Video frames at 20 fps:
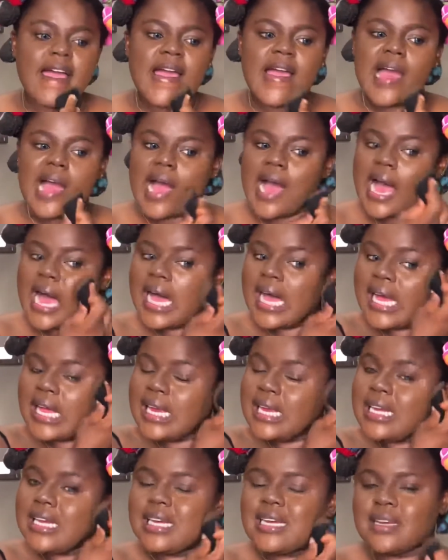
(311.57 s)

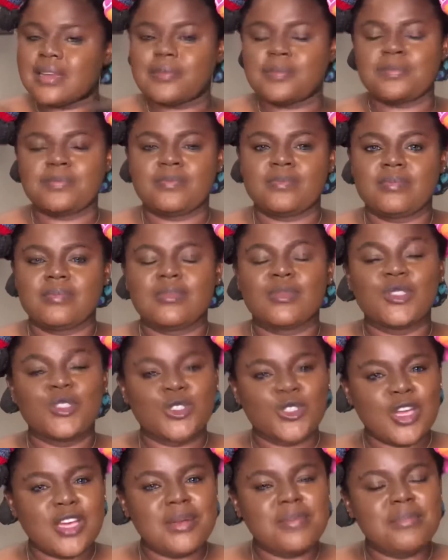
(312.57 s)
and
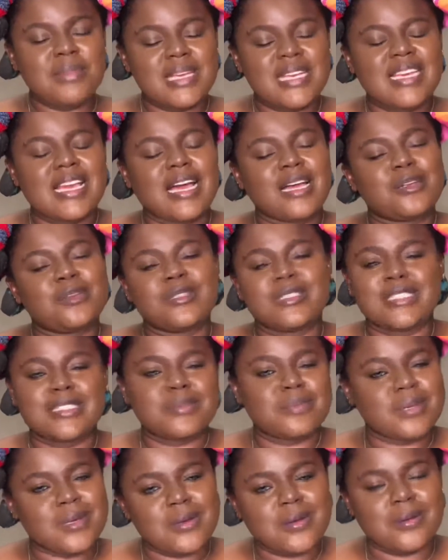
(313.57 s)
join me and do this
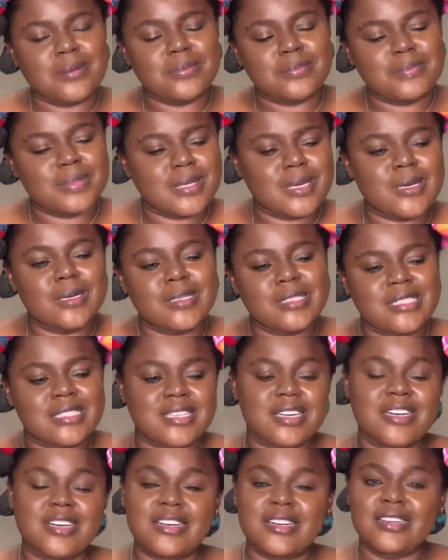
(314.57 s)
makeup. Because
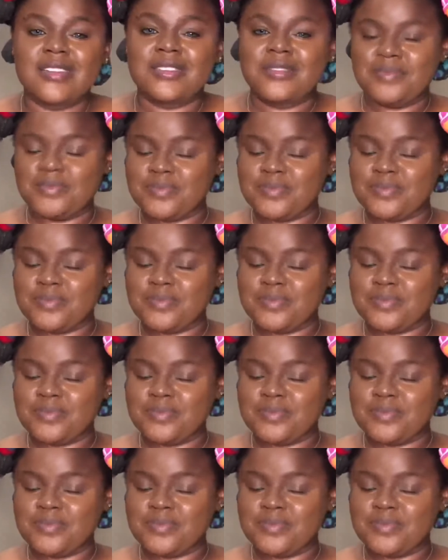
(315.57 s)
girl,